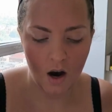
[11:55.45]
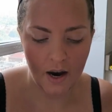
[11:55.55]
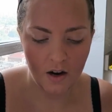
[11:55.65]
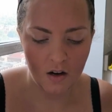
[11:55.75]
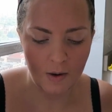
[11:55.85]

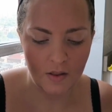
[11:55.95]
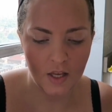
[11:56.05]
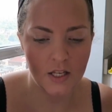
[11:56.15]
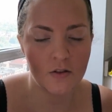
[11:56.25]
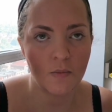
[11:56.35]
I heard about
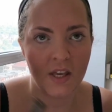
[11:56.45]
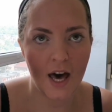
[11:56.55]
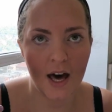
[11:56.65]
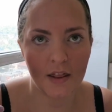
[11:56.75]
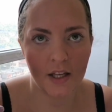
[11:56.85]
this from
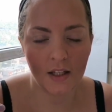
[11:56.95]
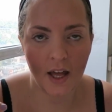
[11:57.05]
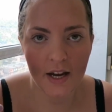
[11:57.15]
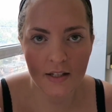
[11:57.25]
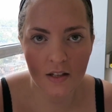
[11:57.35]
Kathleen
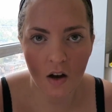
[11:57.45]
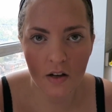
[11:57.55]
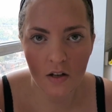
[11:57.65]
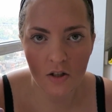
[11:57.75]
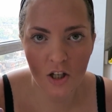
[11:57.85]
Lights
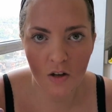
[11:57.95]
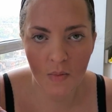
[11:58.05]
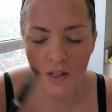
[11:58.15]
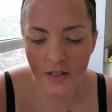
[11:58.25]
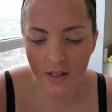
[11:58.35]
on
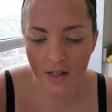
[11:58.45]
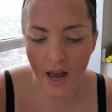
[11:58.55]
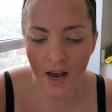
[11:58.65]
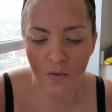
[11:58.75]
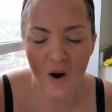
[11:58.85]
YouTube. This is the
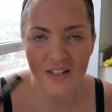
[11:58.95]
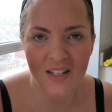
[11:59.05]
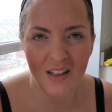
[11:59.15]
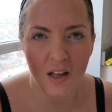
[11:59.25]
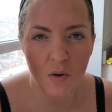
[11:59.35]

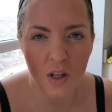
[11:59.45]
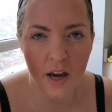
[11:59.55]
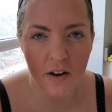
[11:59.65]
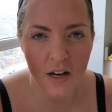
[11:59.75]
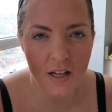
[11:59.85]
NYC liquid
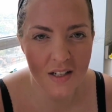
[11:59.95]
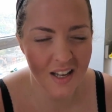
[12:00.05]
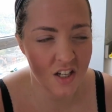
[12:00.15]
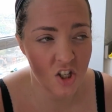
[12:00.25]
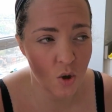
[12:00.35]
liner. It is
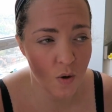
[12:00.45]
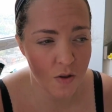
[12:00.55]
like $2